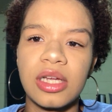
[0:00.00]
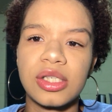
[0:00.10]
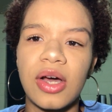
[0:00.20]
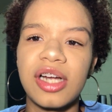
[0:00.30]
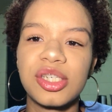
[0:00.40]

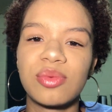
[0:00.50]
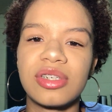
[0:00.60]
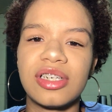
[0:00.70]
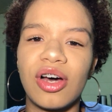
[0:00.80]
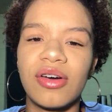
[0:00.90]
So I just
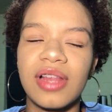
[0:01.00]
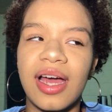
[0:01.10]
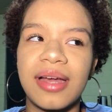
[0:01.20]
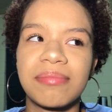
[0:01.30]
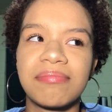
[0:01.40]
want to know,
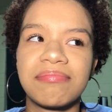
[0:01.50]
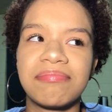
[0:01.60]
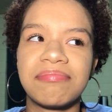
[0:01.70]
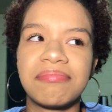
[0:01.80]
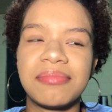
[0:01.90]
like,
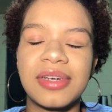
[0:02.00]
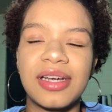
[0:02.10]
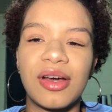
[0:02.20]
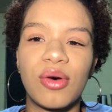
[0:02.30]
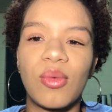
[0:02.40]

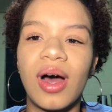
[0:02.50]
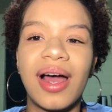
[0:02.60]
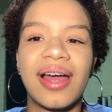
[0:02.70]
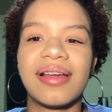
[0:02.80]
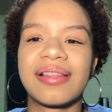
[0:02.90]

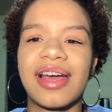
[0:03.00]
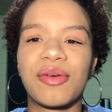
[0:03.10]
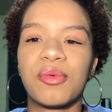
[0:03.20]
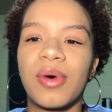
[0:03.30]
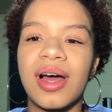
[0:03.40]
why?
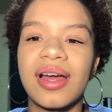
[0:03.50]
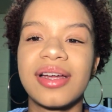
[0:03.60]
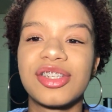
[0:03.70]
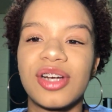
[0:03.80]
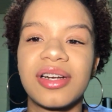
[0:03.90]
Like,
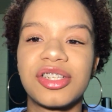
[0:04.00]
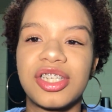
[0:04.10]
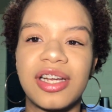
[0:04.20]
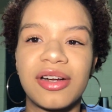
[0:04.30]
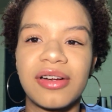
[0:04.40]
why try to
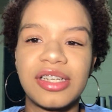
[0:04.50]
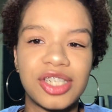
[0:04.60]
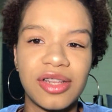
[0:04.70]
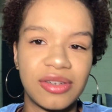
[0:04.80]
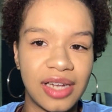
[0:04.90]
tear
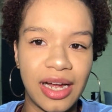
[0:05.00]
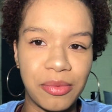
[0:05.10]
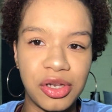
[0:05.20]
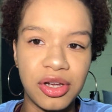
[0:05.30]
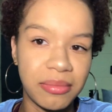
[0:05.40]
each other
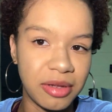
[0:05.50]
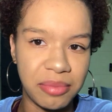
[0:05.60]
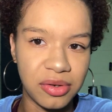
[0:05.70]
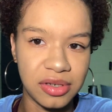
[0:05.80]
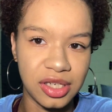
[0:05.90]
down when you can be
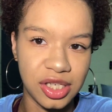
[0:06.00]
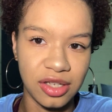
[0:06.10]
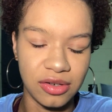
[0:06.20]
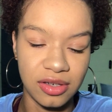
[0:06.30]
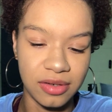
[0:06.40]
building each
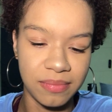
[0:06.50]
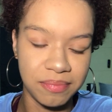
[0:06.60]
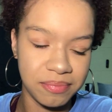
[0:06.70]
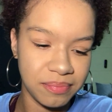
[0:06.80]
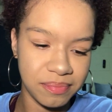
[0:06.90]
other up?
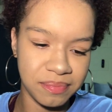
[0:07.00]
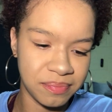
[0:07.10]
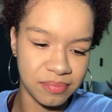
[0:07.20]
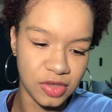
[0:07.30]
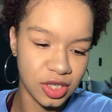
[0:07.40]

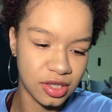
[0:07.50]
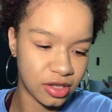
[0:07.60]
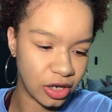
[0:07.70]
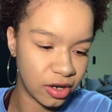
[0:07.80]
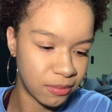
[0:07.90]
Just a
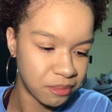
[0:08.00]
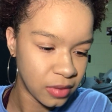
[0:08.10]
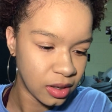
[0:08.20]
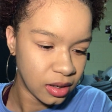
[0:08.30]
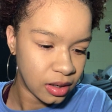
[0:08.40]
thought.
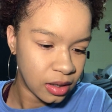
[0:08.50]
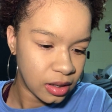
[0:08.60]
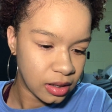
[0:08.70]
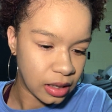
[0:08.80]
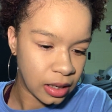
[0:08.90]

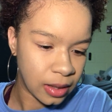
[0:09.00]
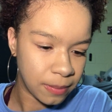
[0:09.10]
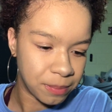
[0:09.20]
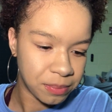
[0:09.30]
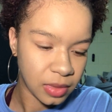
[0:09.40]

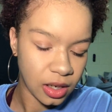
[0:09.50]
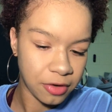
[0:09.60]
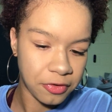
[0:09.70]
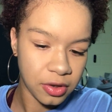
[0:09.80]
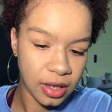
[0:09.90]

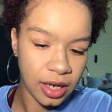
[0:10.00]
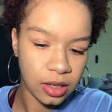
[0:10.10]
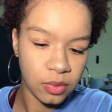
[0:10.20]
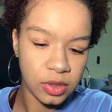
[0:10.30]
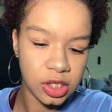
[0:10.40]
I feel
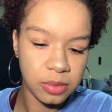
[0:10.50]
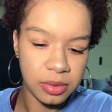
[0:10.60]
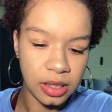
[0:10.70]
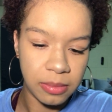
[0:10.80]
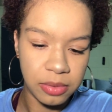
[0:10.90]
like we should
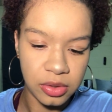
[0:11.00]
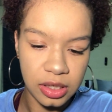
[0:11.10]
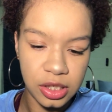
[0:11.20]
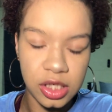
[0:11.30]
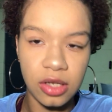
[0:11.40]
be
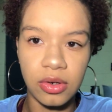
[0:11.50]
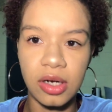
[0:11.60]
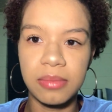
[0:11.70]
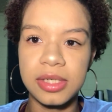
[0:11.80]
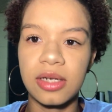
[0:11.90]
building each other
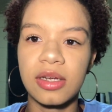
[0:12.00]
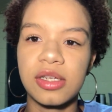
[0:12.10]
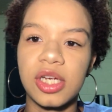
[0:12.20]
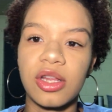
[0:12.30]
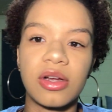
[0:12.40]
up, telling
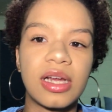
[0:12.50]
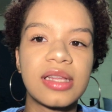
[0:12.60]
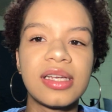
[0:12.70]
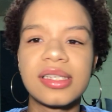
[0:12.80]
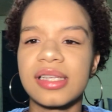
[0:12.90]
each other
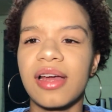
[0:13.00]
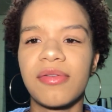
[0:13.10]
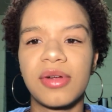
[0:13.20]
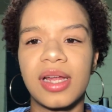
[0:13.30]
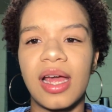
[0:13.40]
at least
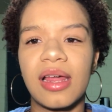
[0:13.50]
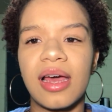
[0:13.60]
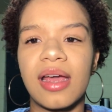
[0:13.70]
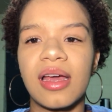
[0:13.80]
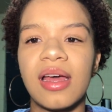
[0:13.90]
every day,
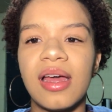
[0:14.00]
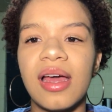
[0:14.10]
like,